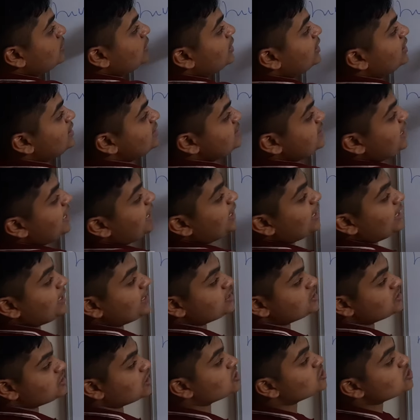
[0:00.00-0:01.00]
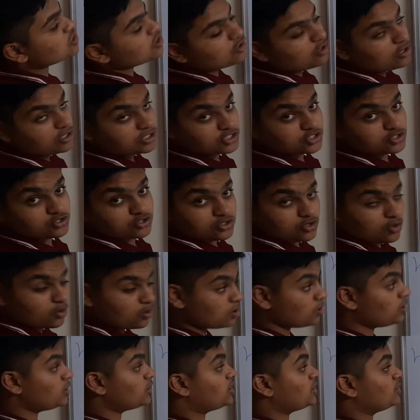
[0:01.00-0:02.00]
in a sac-like structure called
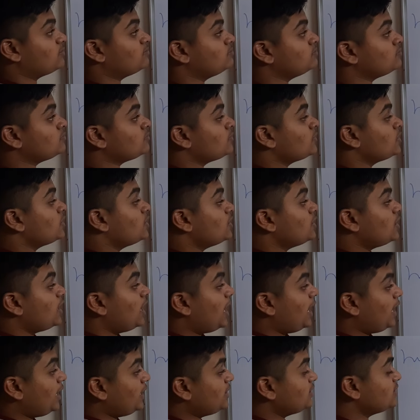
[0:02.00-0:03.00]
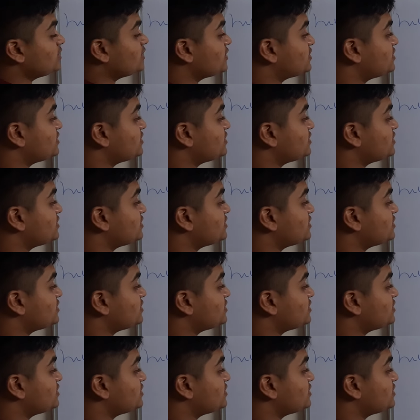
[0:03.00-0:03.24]
scrotum. And in the